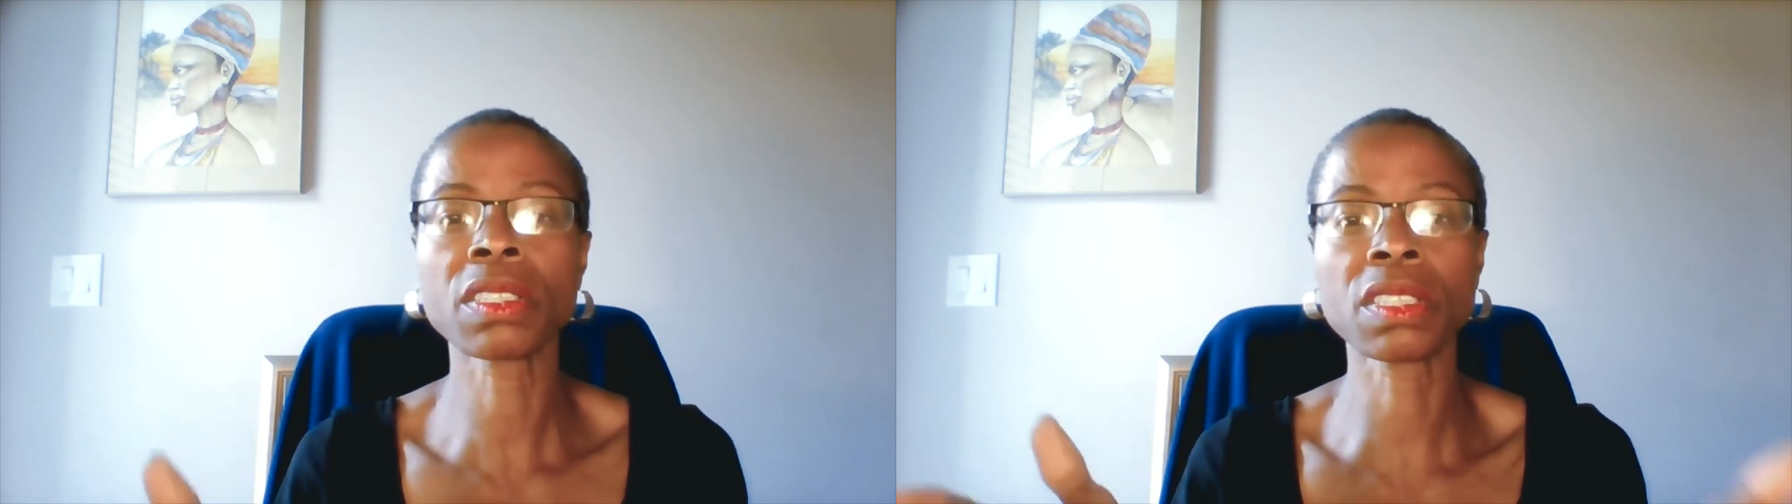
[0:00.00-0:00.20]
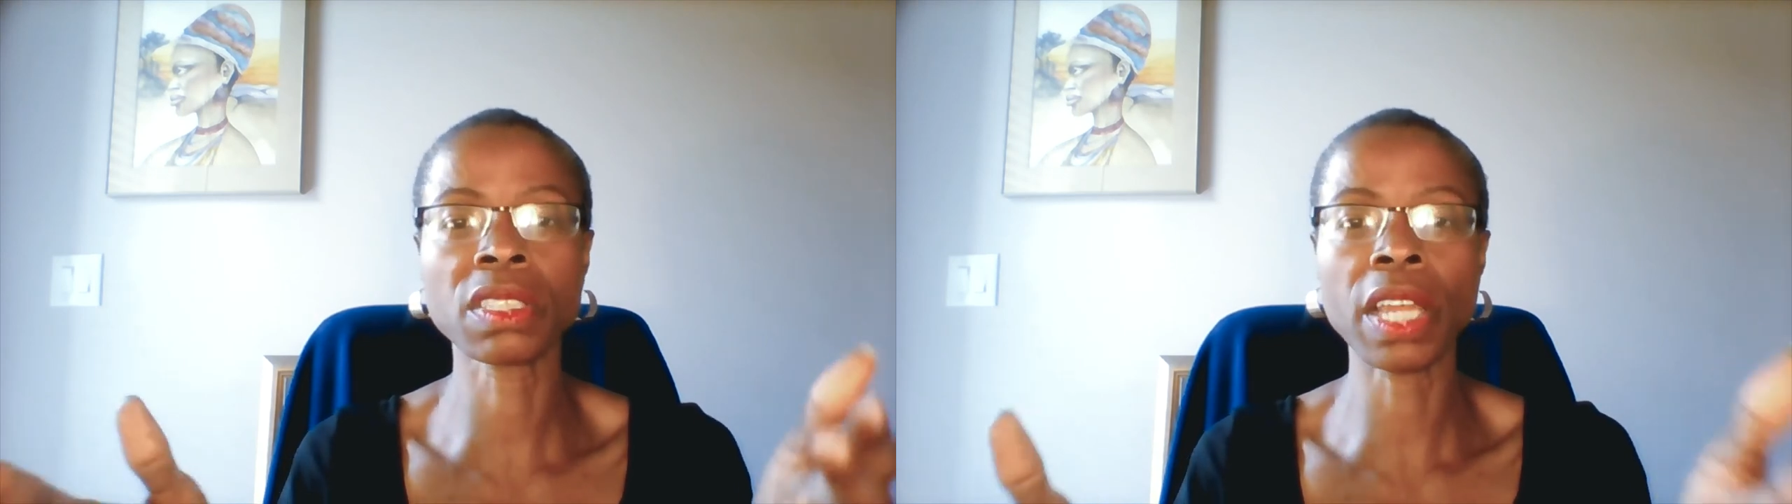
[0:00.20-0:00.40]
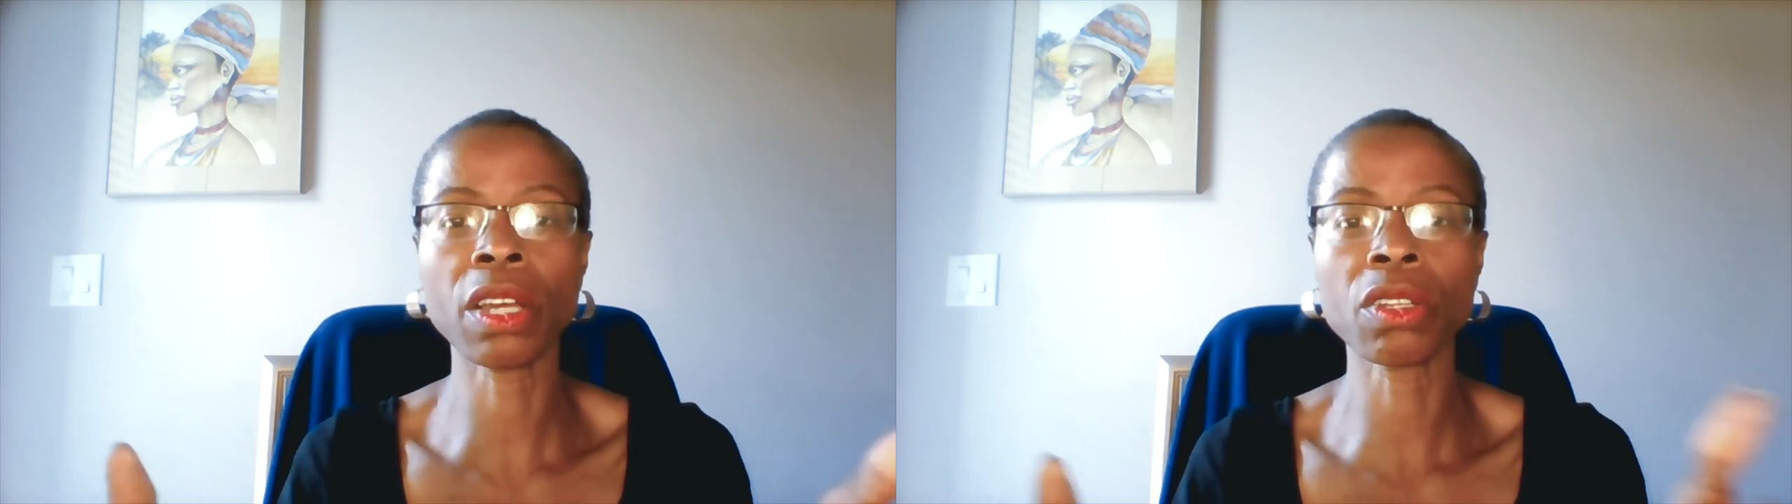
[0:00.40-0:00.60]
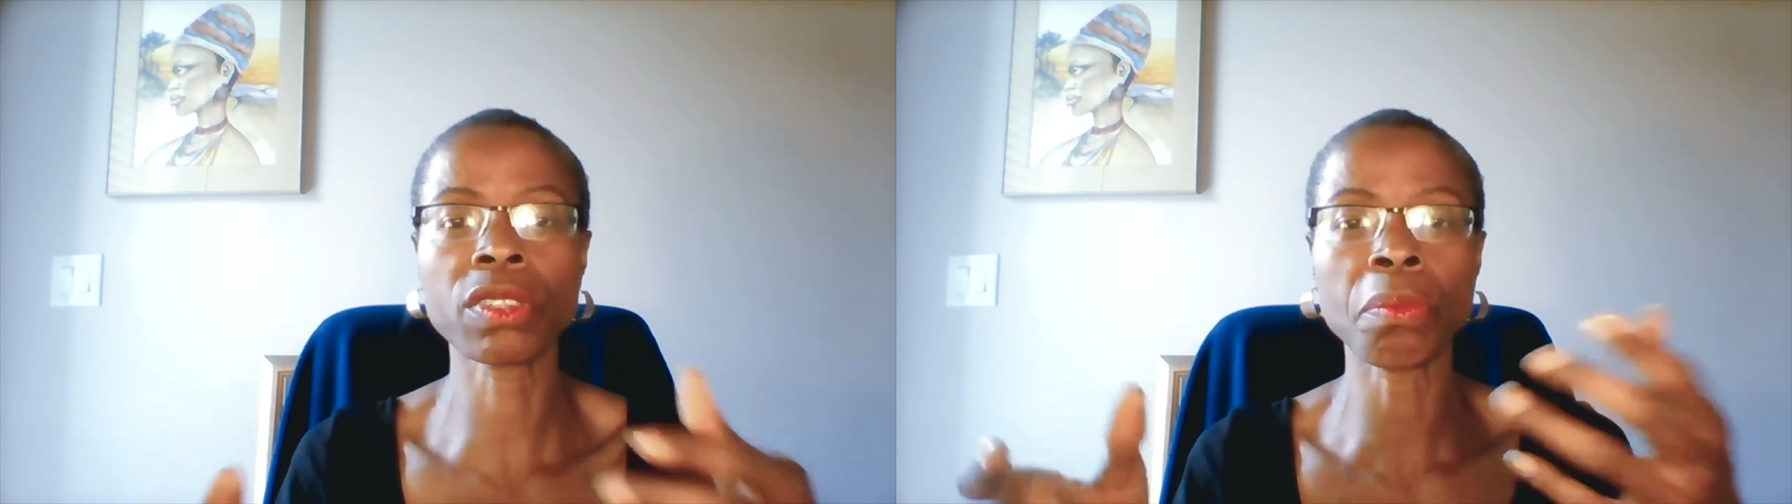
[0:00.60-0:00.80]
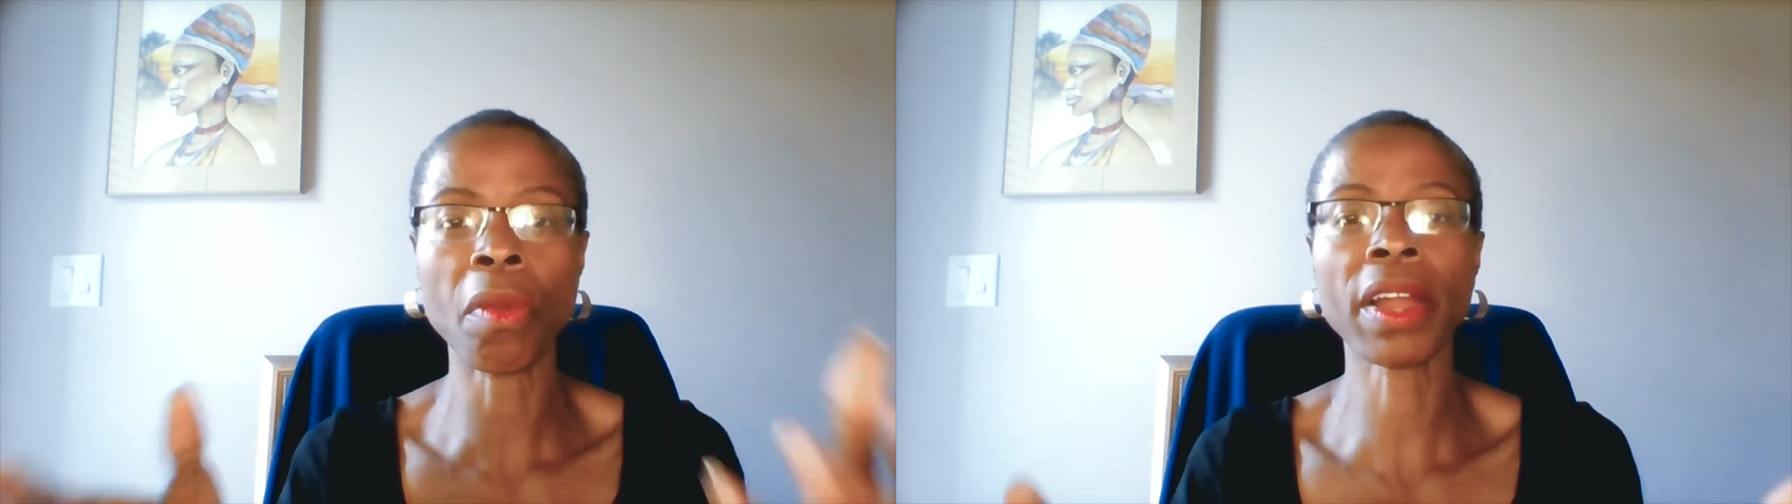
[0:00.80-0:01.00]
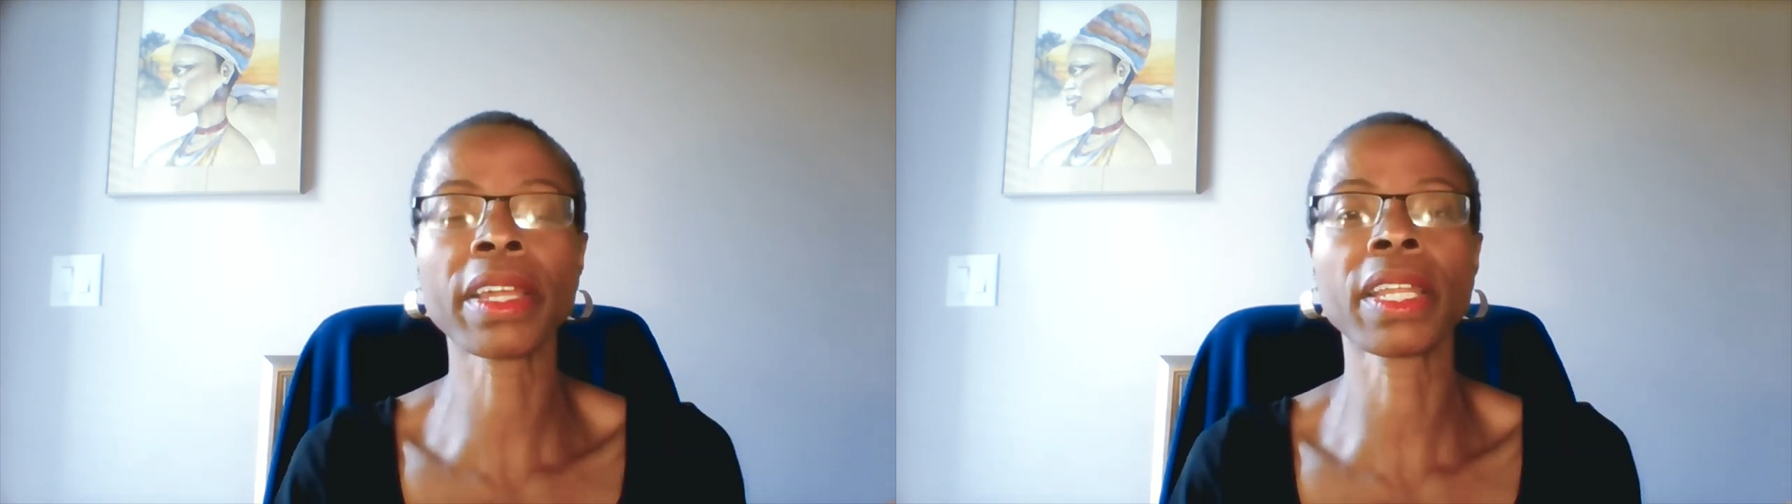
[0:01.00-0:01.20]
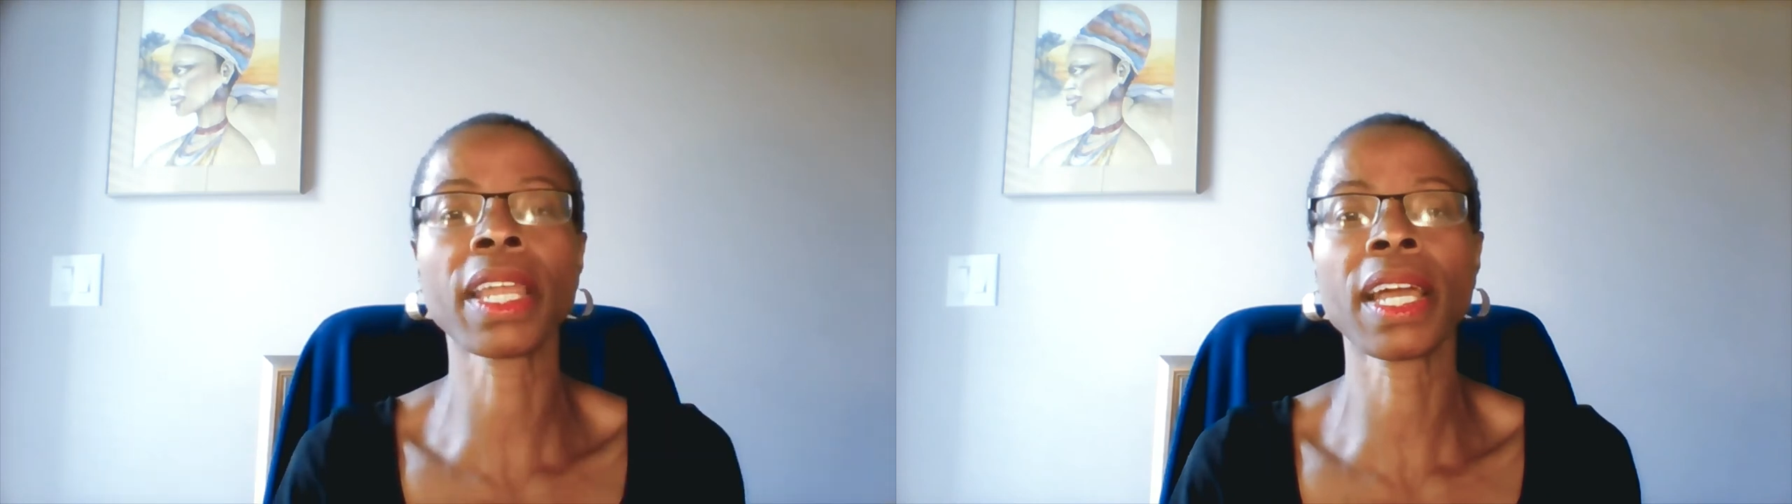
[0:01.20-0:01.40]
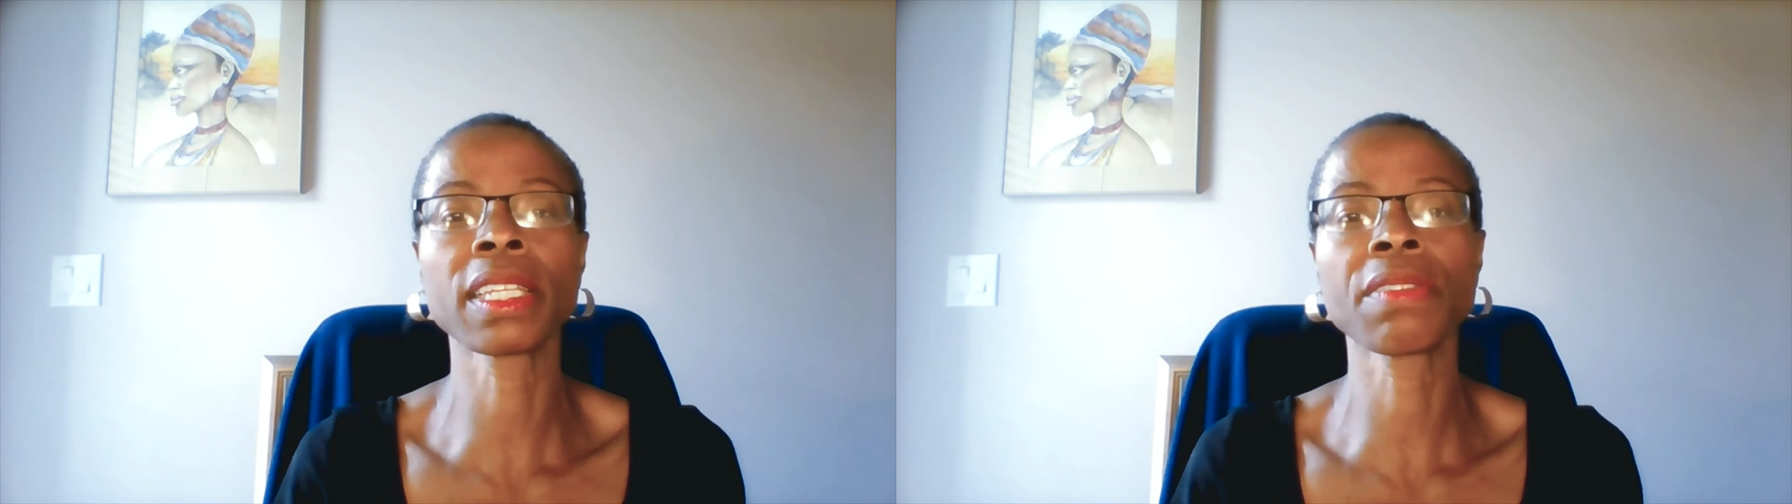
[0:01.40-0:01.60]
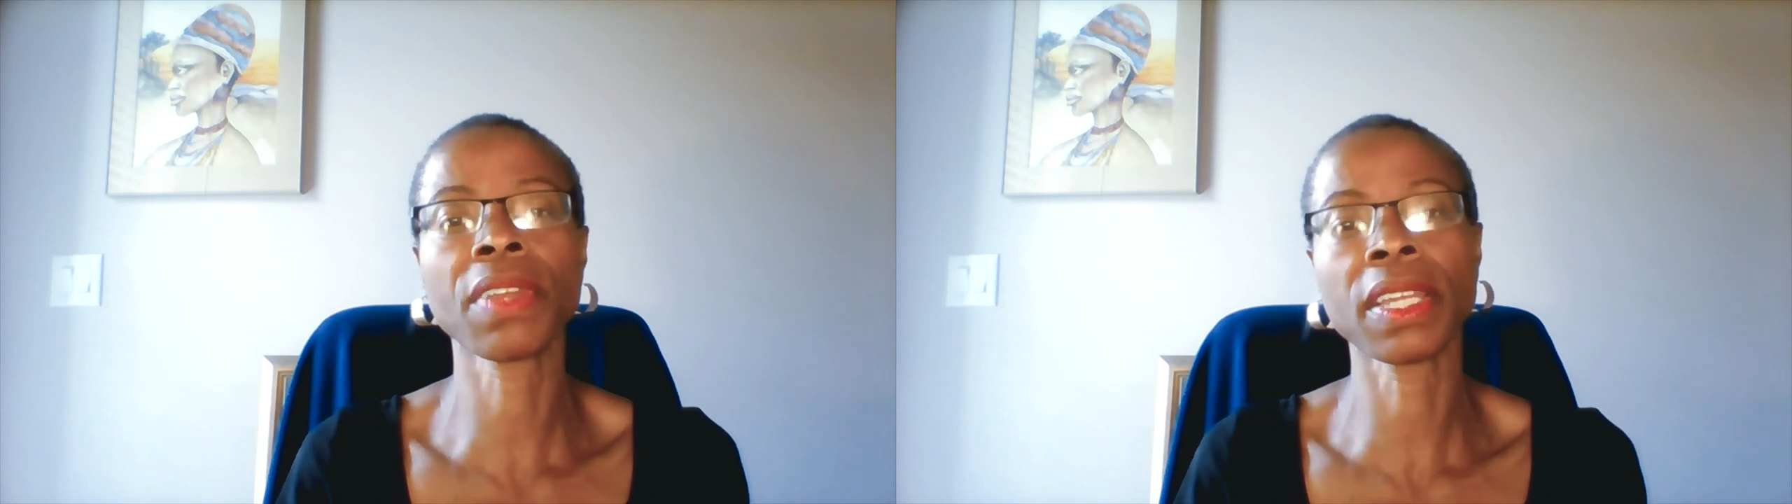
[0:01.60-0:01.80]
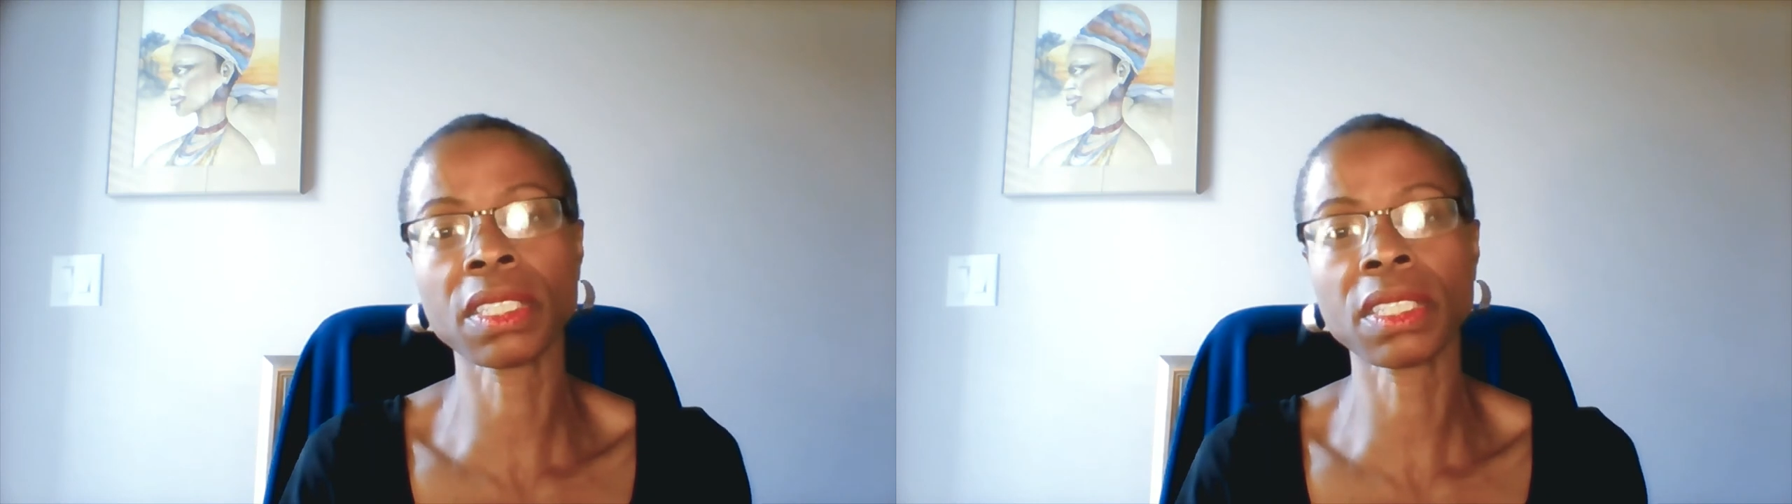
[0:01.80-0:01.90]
sales and marketing kind of